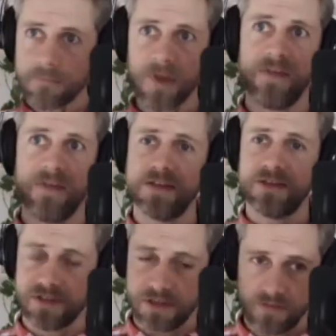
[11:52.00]
and then
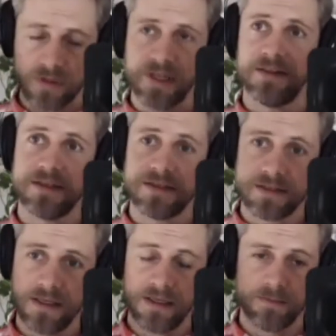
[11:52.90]
just sort of
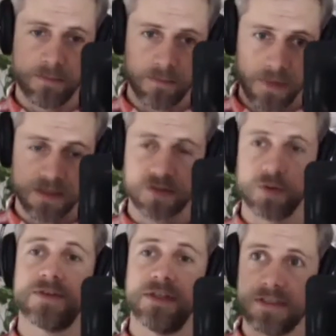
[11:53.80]
relentlessly
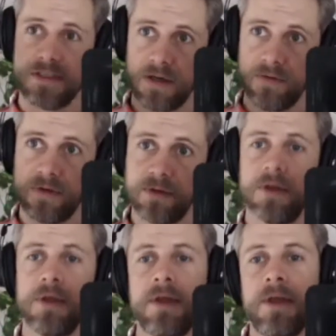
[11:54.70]
exhausting yourself and
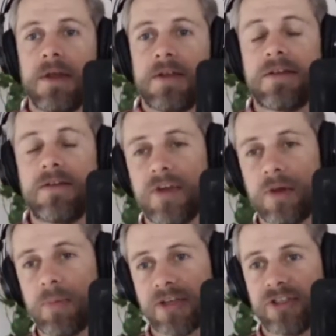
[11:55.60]
sort of,
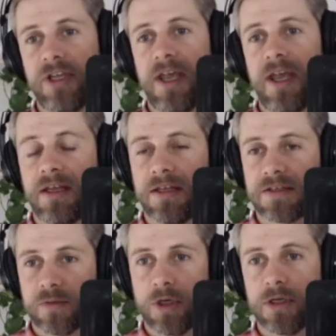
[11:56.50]
bashing your head against the
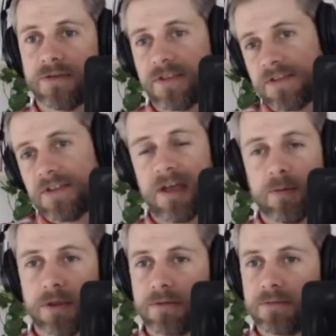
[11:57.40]
world just to get
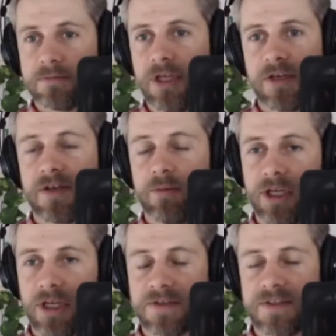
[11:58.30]
what, somebody
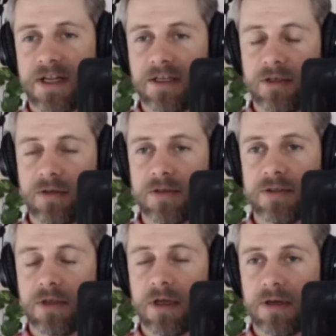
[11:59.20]
else is telling you
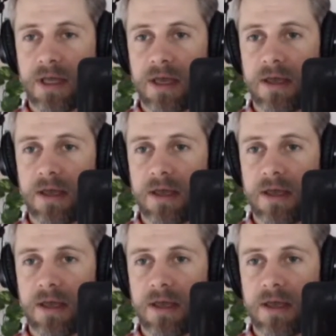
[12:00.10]
should go and get.